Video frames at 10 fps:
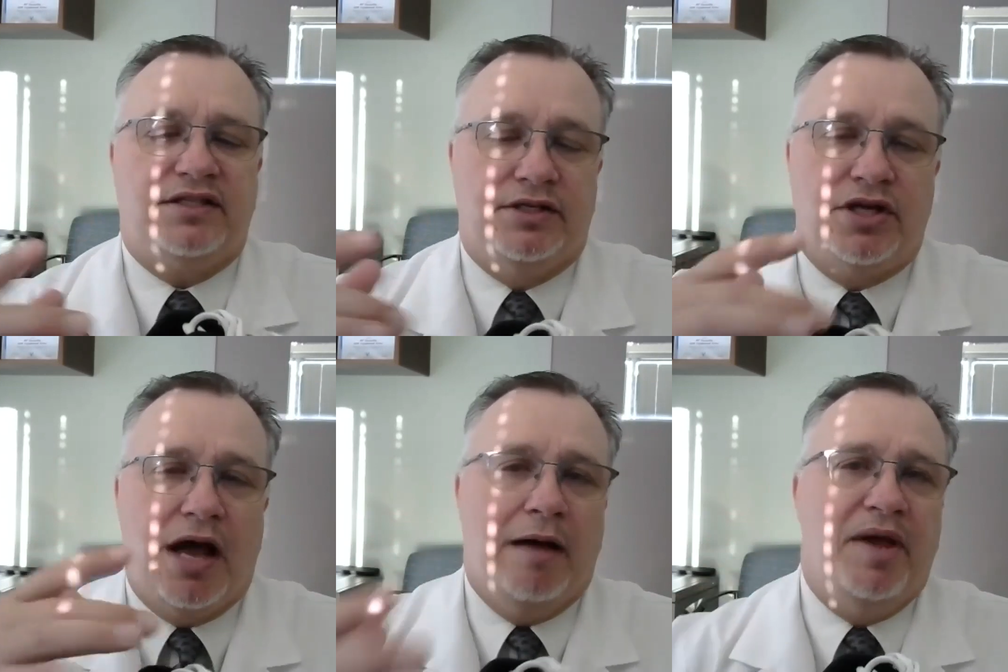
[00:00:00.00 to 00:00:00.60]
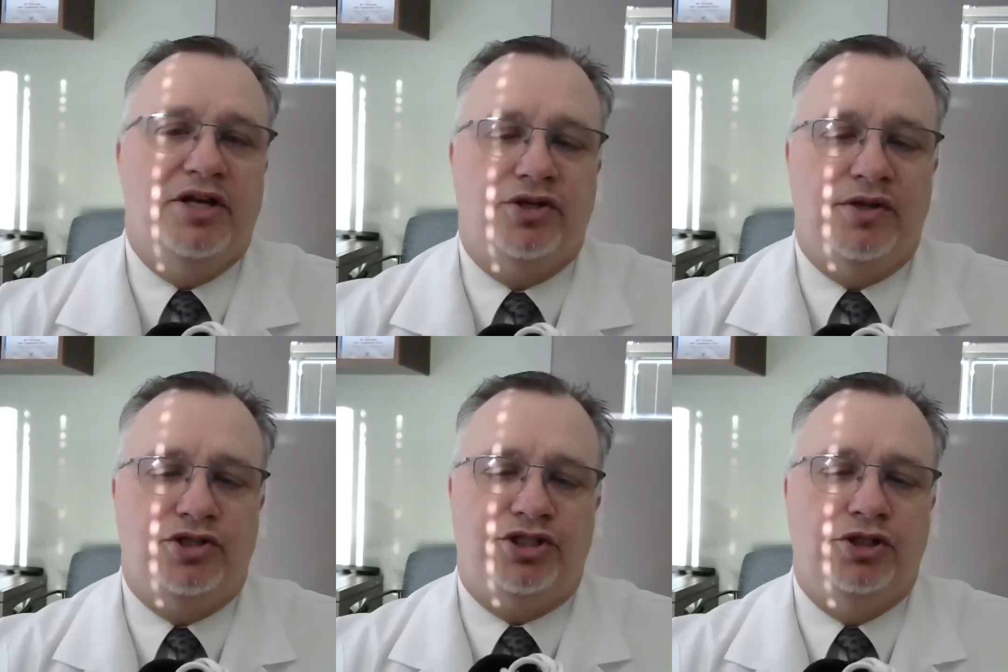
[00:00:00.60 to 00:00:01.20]
the top edge of
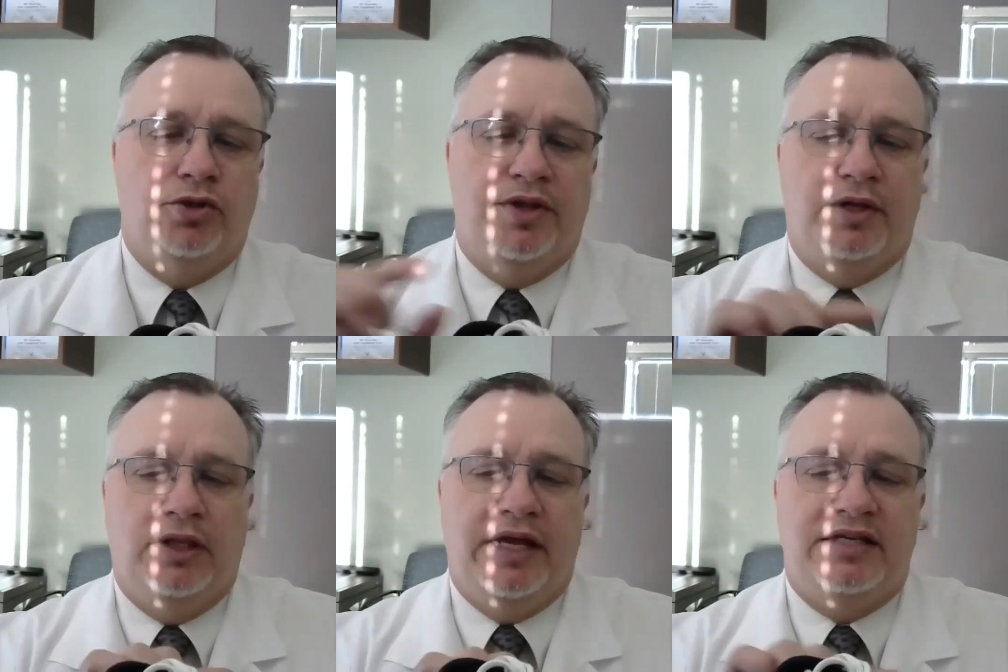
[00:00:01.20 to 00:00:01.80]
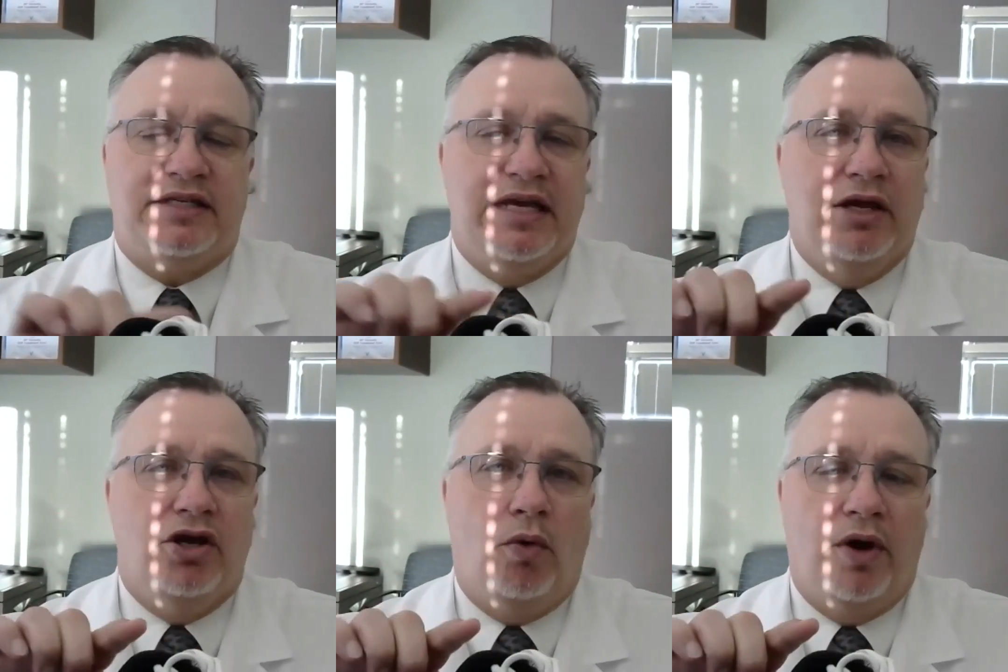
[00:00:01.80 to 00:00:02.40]
the shoe, and the
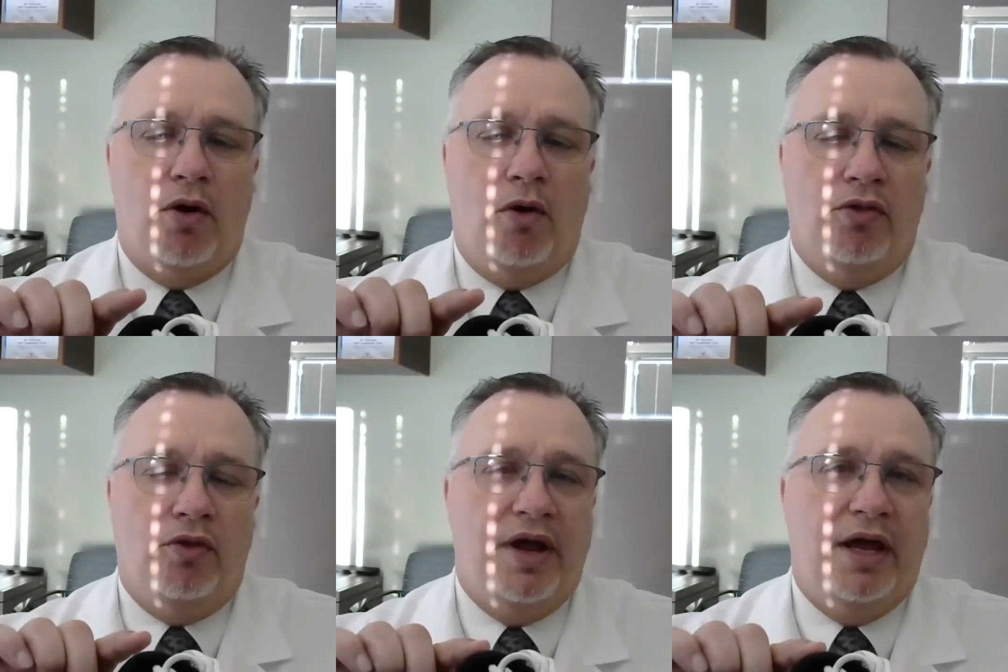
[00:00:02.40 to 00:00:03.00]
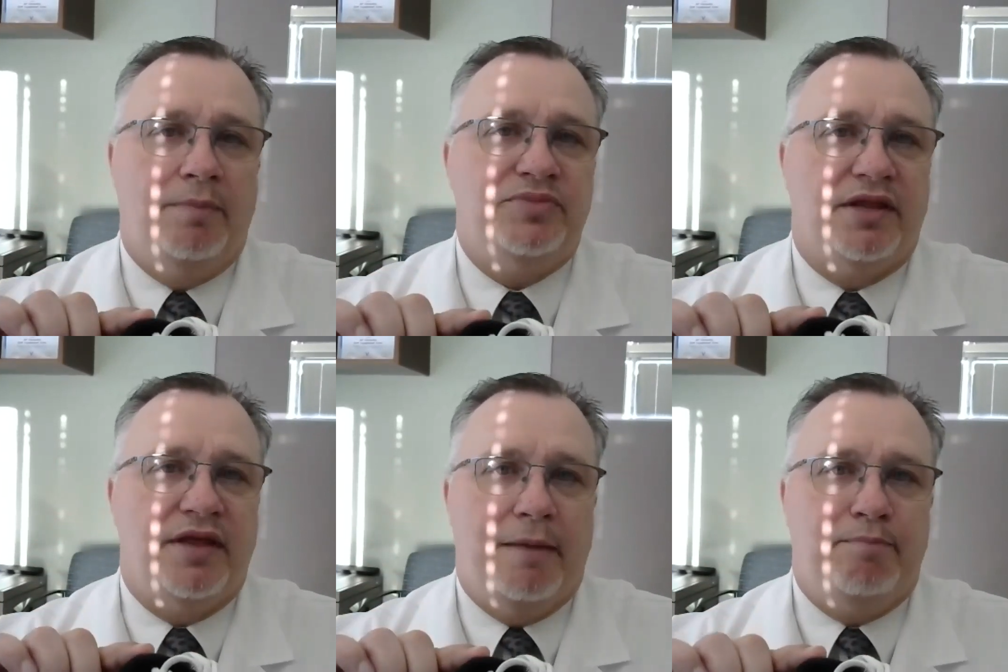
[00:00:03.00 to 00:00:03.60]
lacing going all the way up
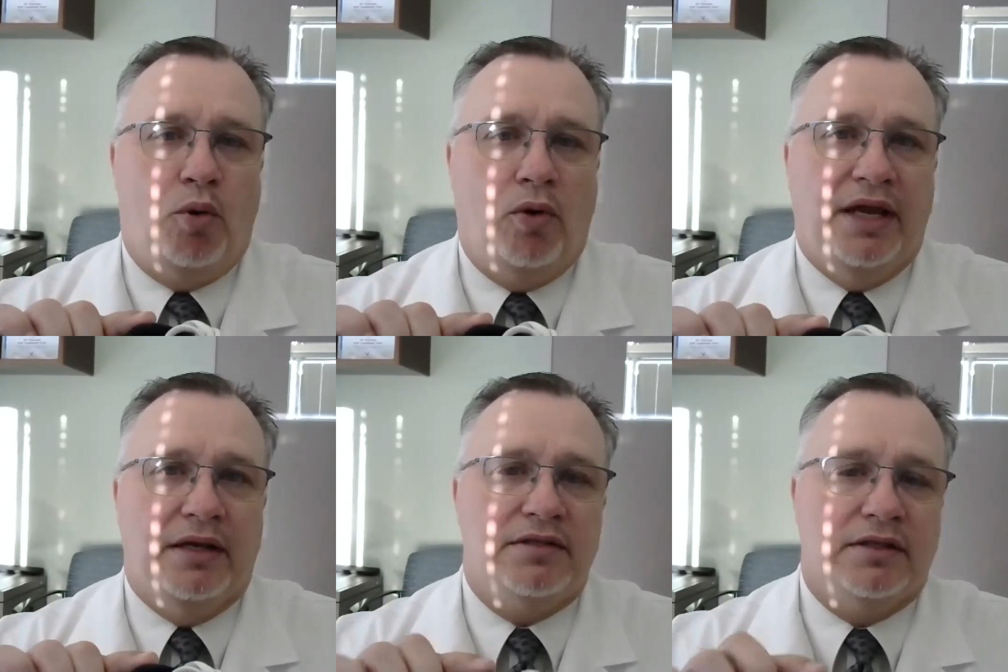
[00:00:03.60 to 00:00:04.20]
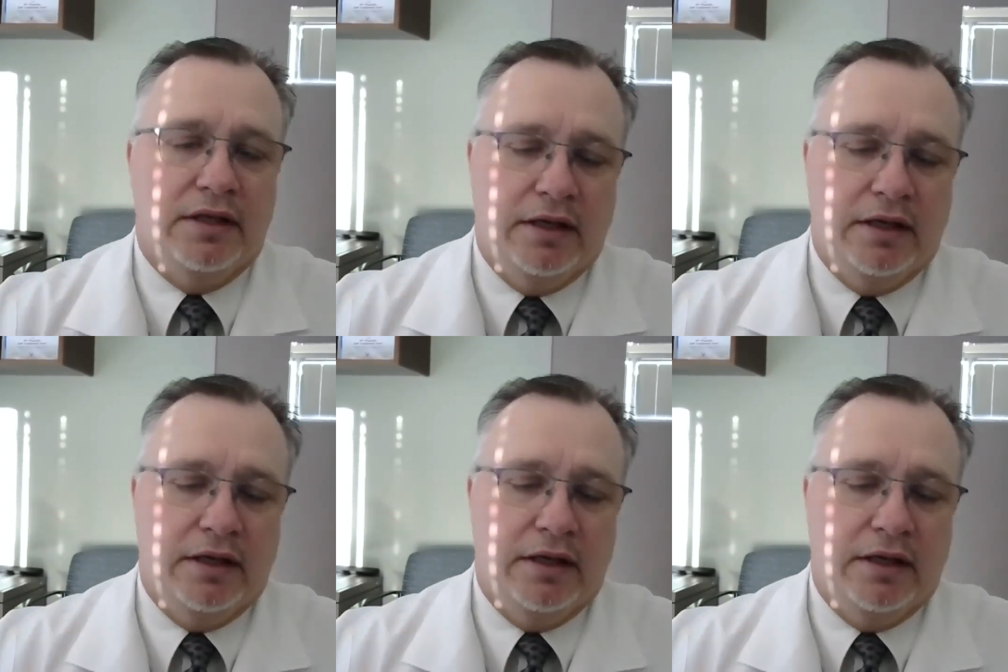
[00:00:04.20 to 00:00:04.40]
to that point.